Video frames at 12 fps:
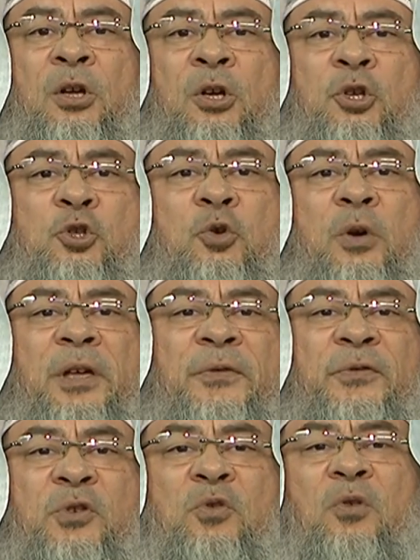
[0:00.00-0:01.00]
So
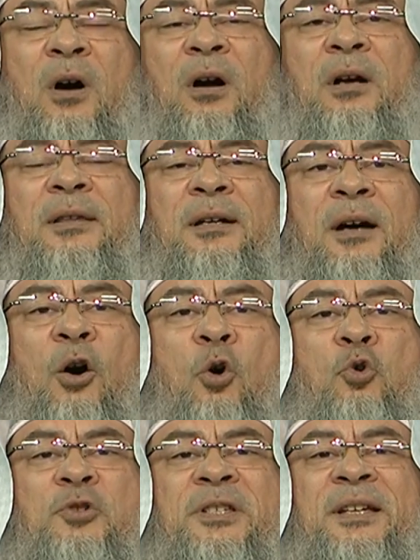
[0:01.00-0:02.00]
if you are the
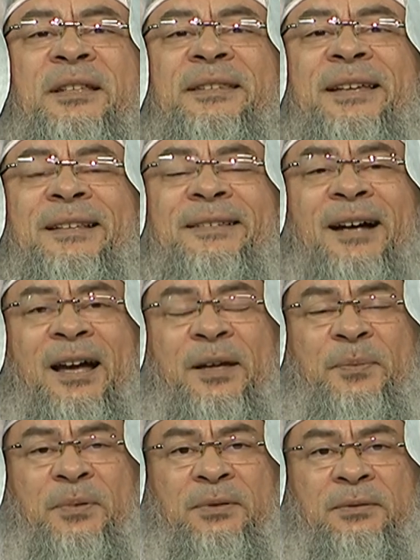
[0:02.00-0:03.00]
OCD
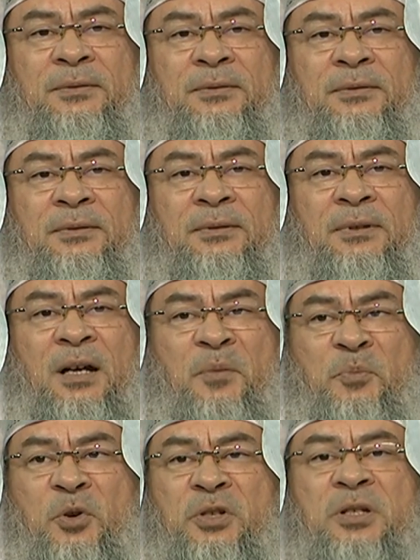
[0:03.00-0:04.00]
type, a
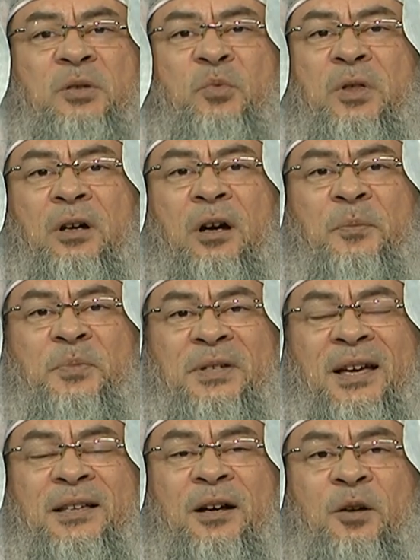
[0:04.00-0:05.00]
person with
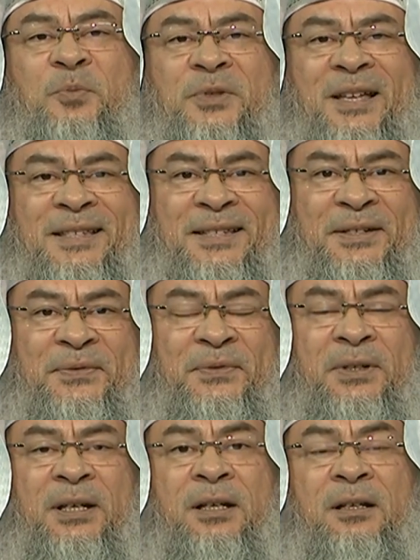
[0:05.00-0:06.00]
obsessive
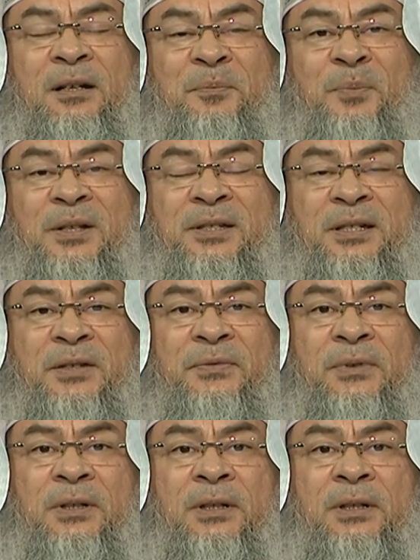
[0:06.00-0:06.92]
compulsive